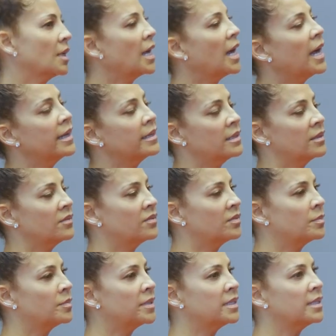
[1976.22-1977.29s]
Kind of,
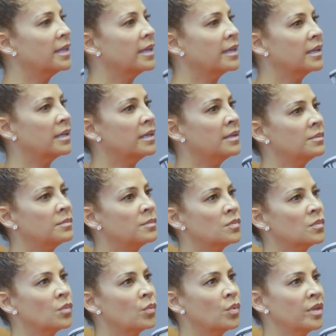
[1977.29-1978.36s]
but like it
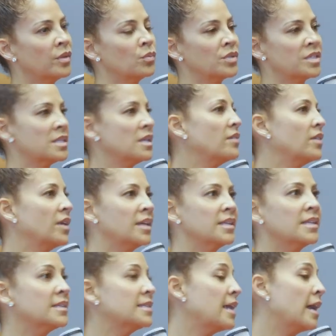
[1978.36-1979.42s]
with receiving
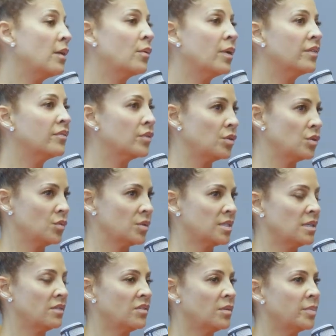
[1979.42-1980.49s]
it, it's however you
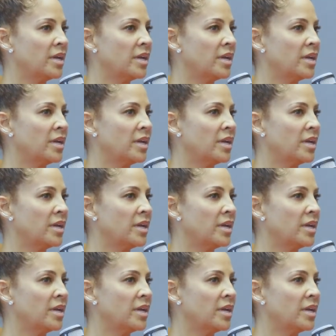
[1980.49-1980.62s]
receive it.